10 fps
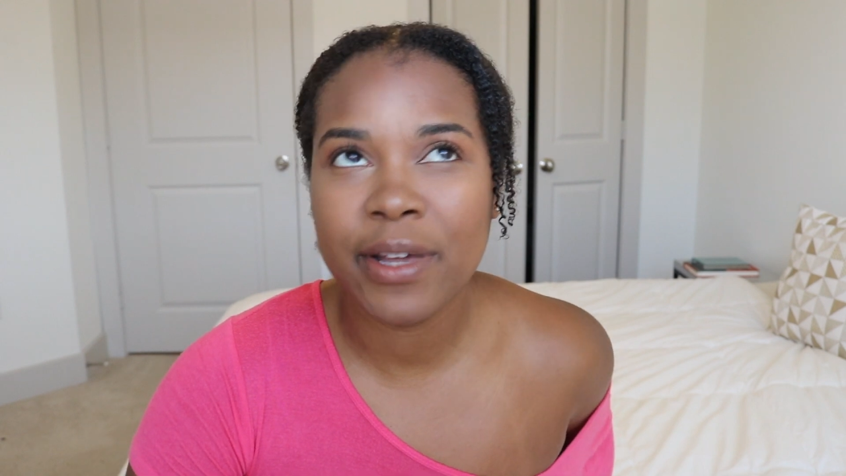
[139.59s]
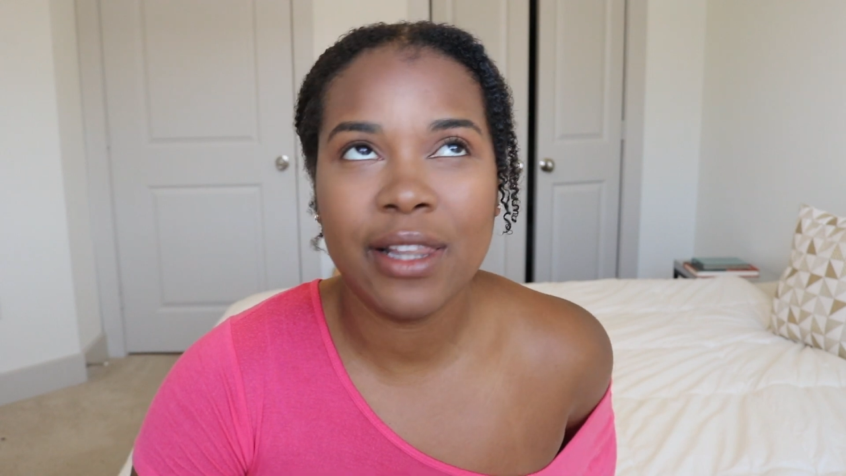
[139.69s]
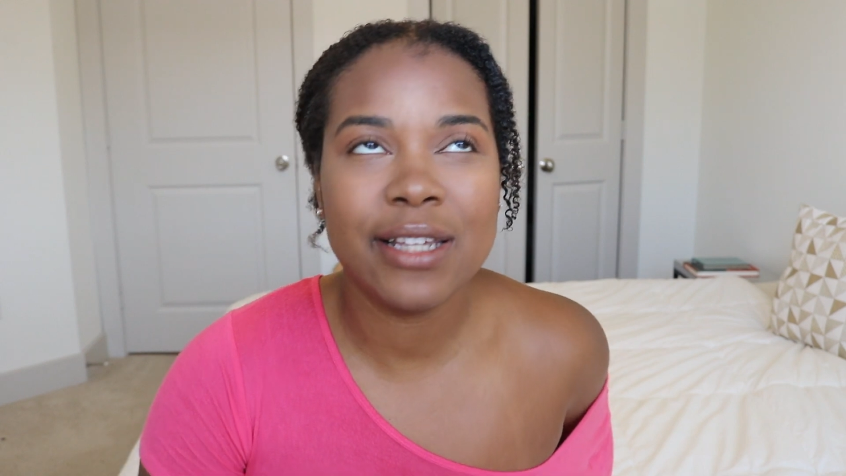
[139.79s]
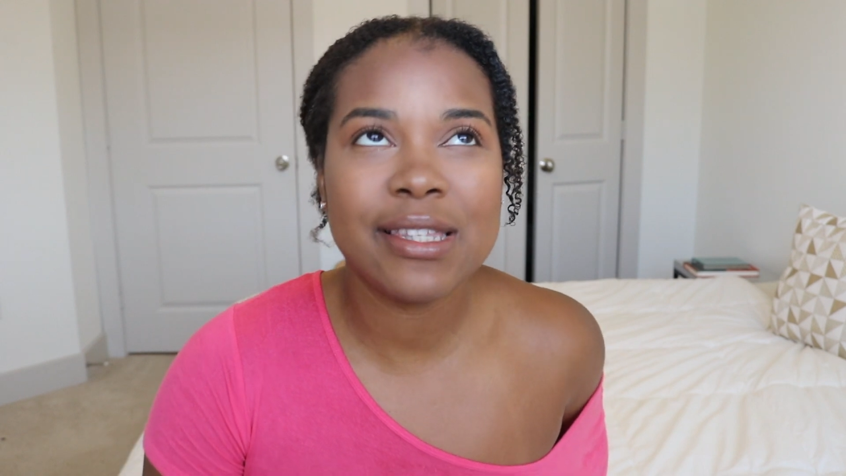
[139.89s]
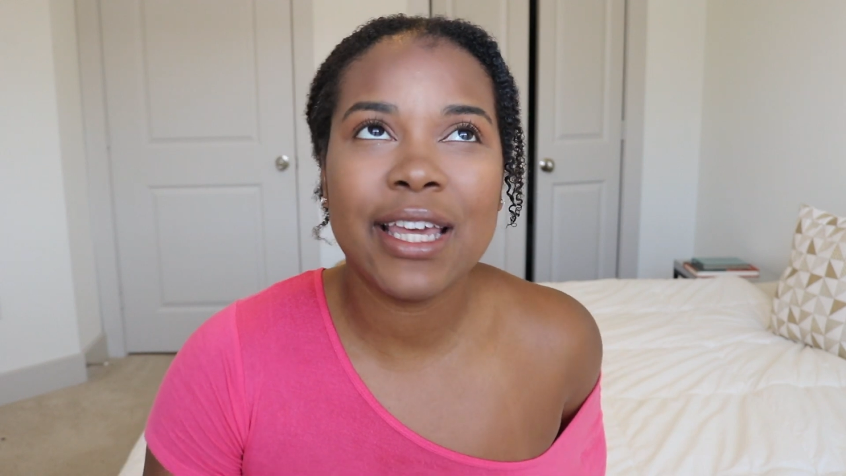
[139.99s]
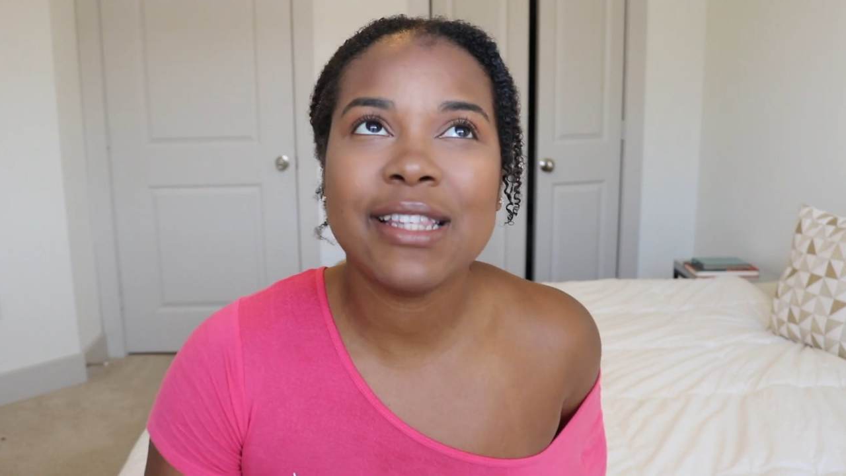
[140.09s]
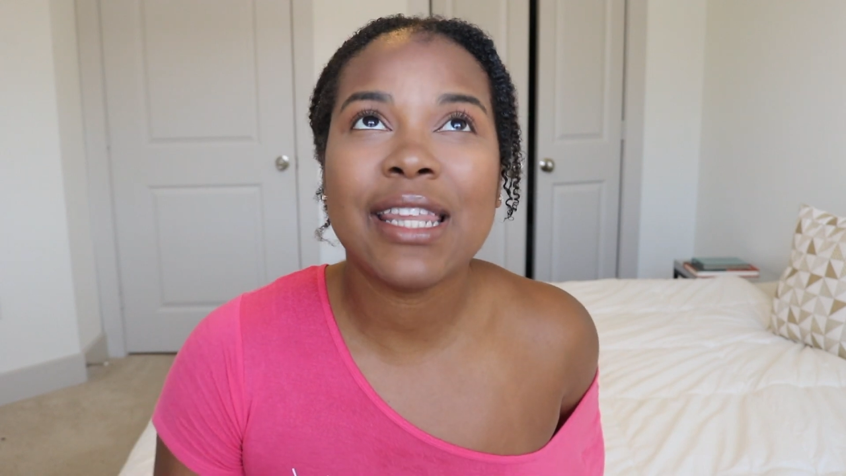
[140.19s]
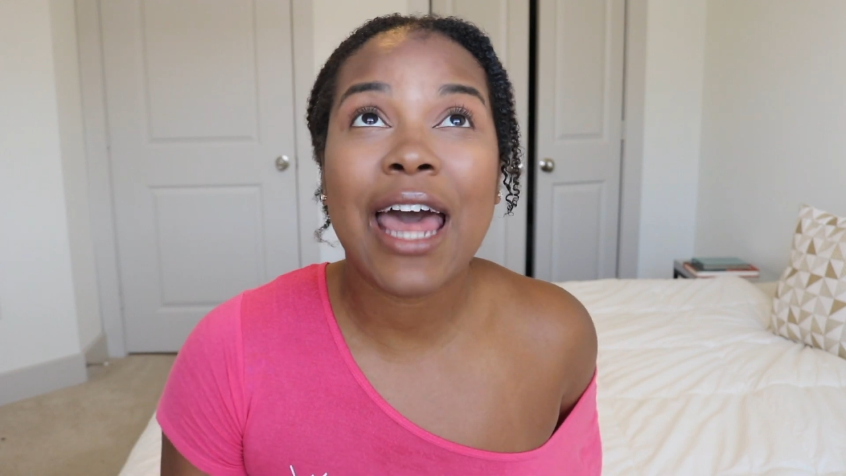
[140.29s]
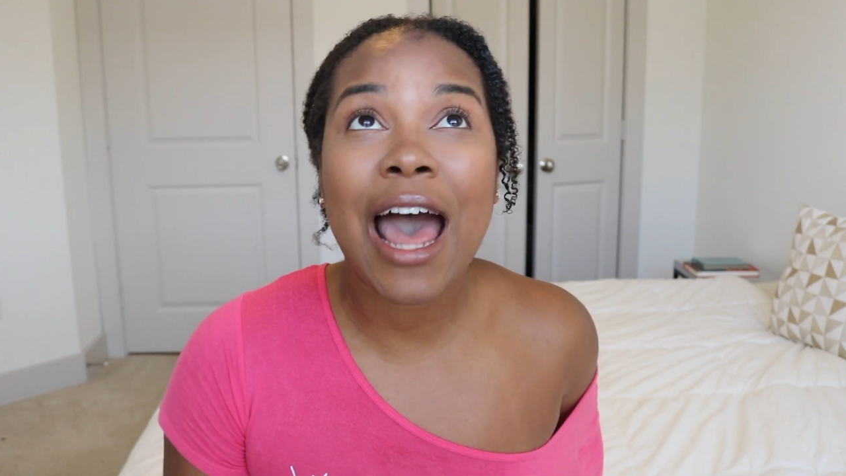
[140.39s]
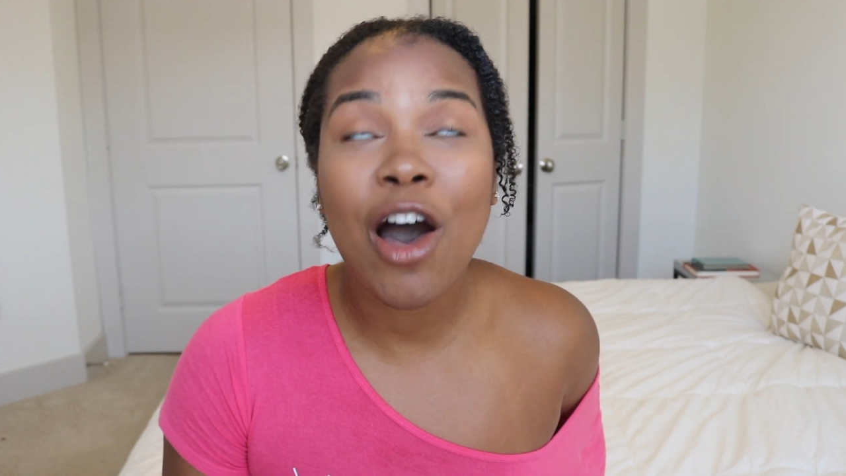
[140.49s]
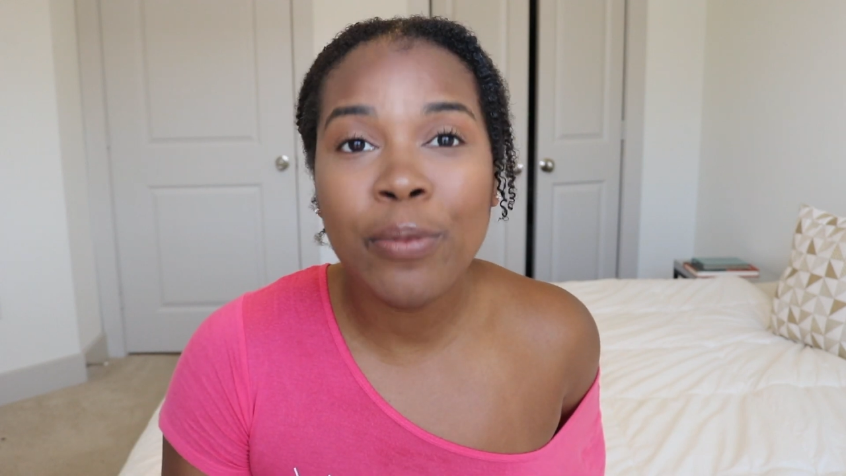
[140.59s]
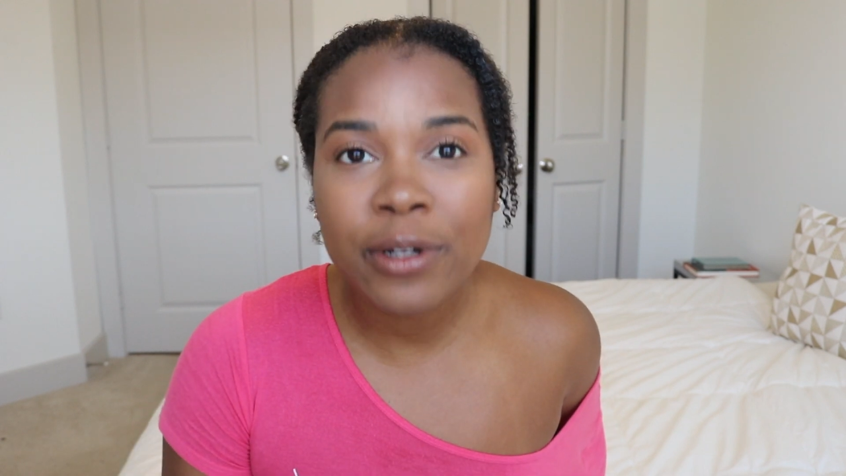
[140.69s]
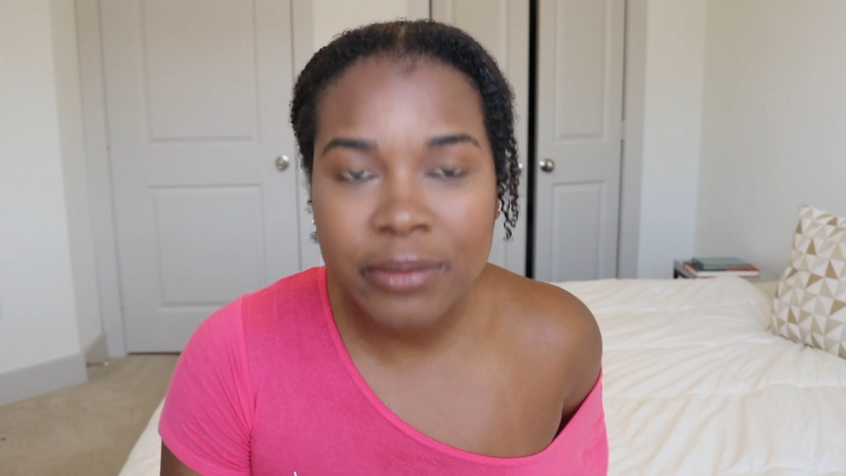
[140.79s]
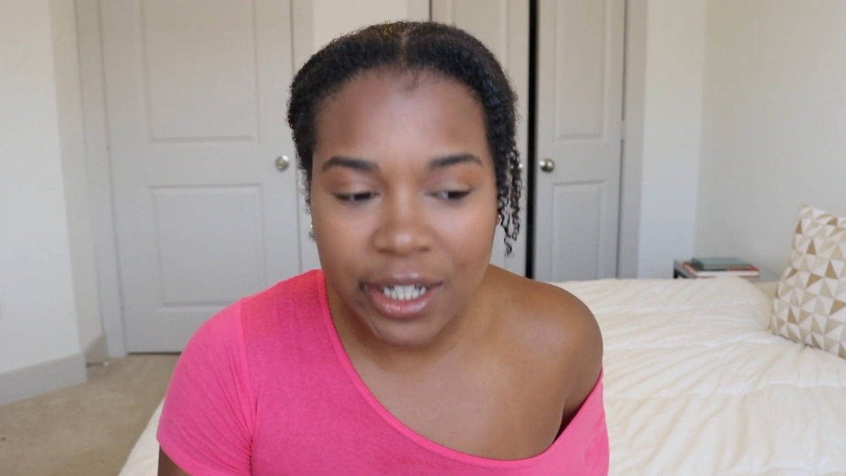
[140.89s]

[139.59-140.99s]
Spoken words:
But let's get to the album.